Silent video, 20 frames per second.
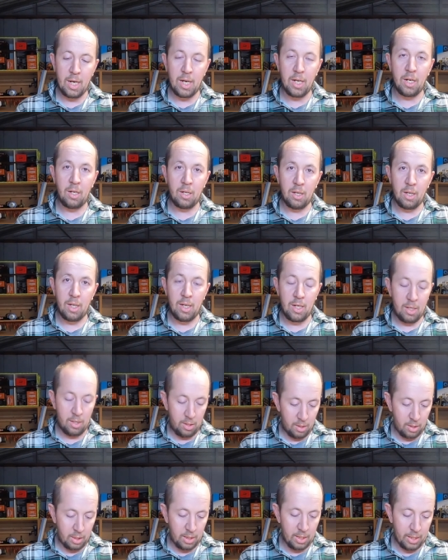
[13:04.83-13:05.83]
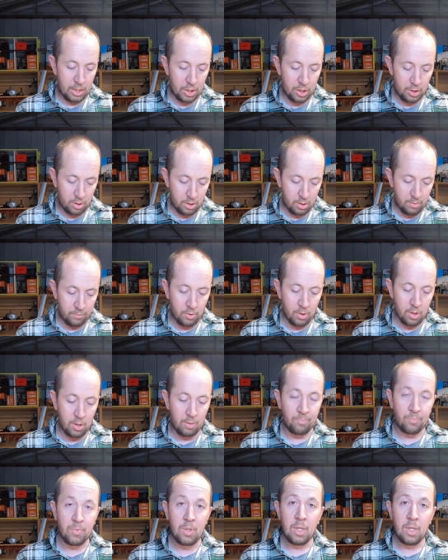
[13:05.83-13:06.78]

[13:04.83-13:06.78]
gun and the connections that I've got.